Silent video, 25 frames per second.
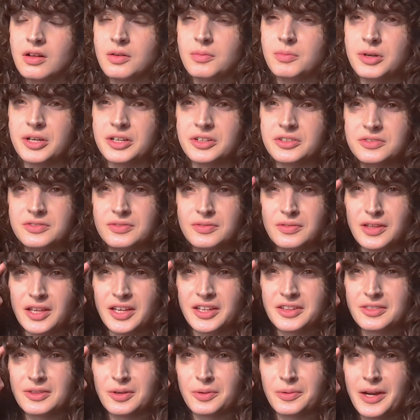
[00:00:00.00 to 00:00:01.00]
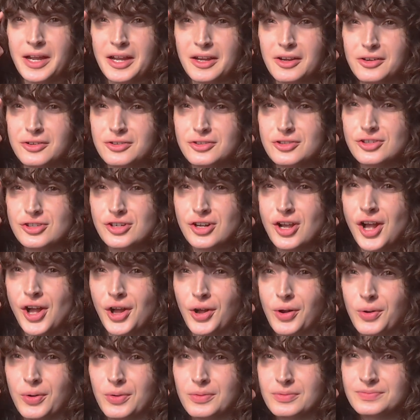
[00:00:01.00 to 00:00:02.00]
But let the record
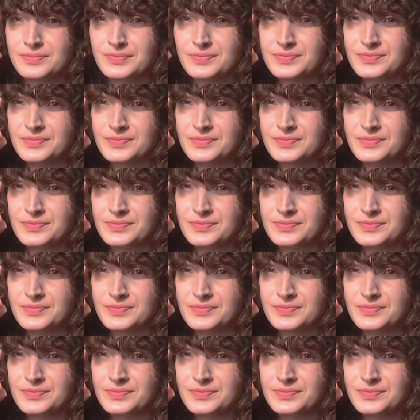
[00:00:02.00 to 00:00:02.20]
show.